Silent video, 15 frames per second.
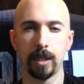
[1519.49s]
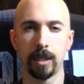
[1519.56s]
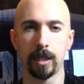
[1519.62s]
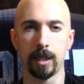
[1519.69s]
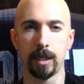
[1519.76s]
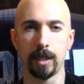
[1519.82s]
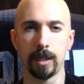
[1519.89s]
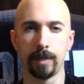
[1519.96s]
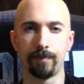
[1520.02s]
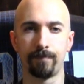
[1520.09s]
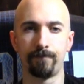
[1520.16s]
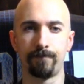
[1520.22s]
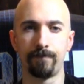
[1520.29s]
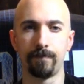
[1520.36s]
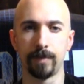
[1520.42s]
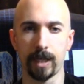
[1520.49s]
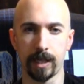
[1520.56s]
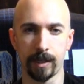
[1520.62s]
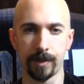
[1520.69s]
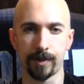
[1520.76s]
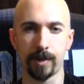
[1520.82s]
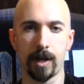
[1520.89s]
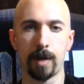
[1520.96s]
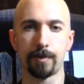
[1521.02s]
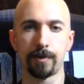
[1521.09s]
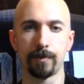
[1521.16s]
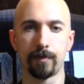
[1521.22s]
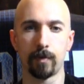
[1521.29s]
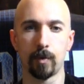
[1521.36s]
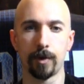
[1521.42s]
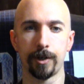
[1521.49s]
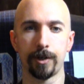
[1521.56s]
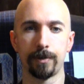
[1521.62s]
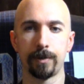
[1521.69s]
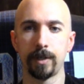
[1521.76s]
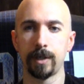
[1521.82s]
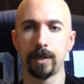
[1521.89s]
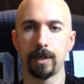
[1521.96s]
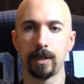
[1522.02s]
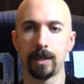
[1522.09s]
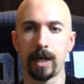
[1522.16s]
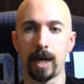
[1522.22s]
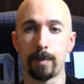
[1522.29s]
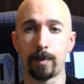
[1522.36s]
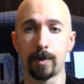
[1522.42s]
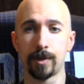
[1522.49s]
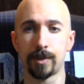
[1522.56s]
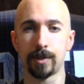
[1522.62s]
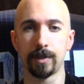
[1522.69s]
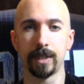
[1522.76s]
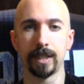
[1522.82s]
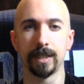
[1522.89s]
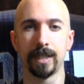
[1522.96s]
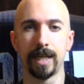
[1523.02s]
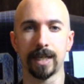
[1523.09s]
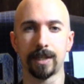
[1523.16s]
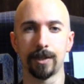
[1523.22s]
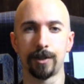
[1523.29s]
that is an option for you. I personally like the